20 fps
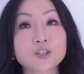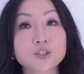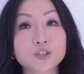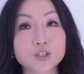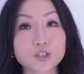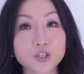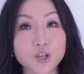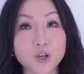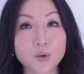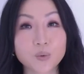
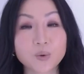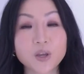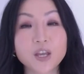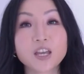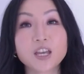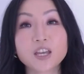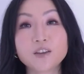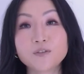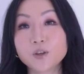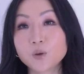So,
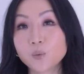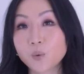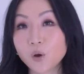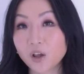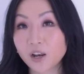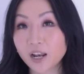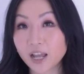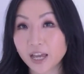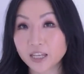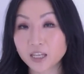if you were
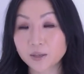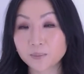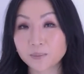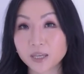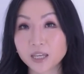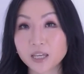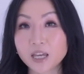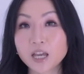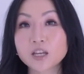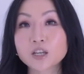like
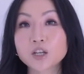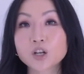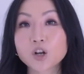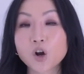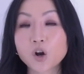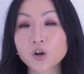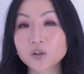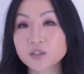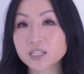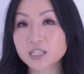me,
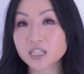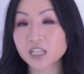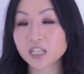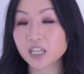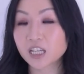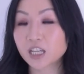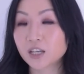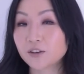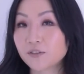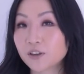constantly
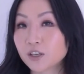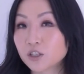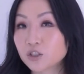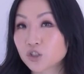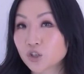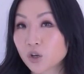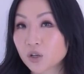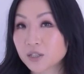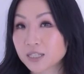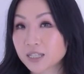giving
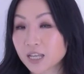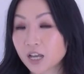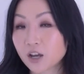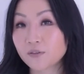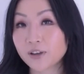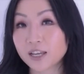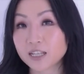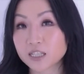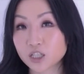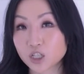
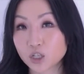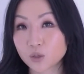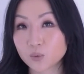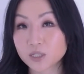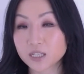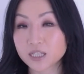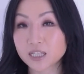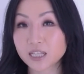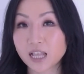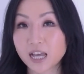yourself
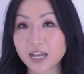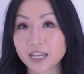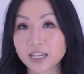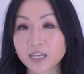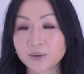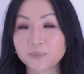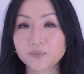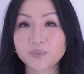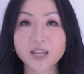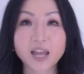excuses like
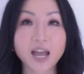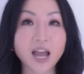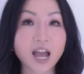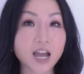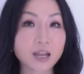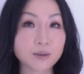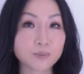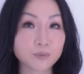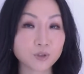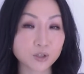
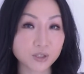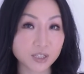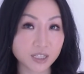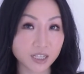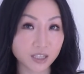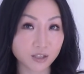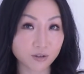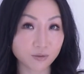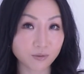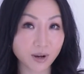I'm not
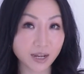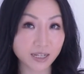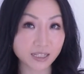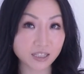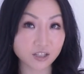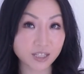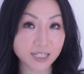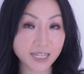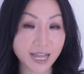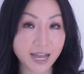in the right
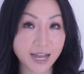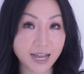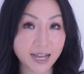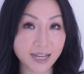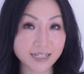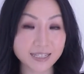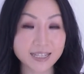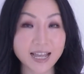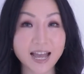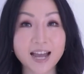
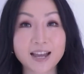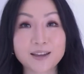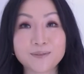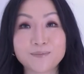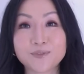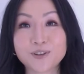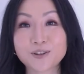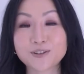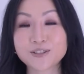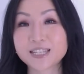size,
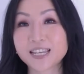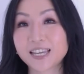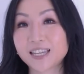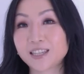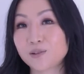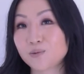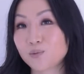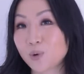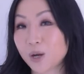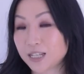I'm not in
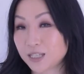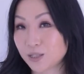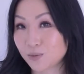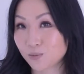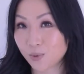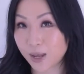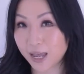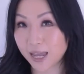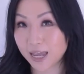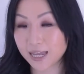the right
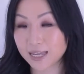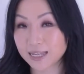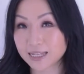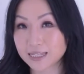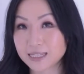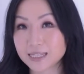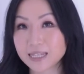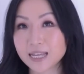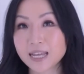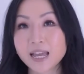weight,
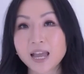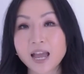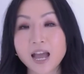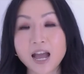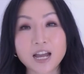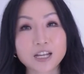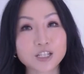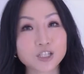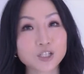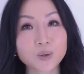
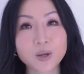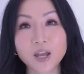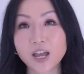I don't